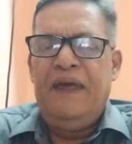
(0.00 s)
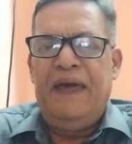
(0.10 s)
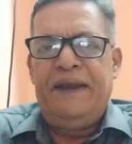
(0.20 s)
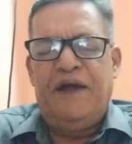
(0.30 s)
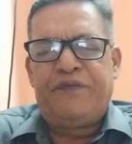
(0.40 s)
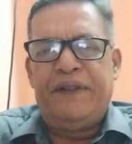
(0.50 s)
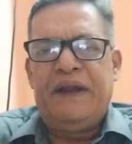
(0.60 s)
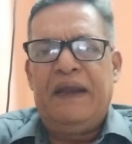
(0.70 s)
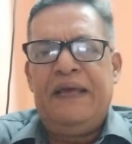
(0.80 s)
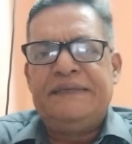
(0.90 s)
And after
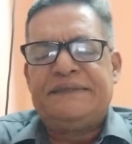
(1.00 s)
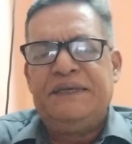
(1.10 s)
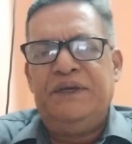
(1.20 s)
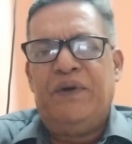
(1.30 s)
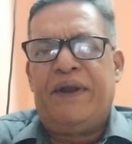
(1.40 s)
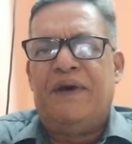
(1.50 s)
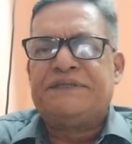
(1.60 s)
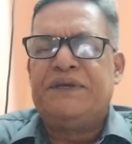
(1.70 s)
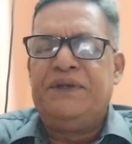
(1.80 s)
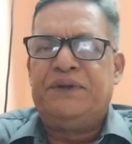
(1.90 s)
the class, you are
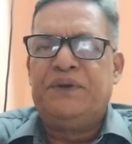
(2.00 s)
asked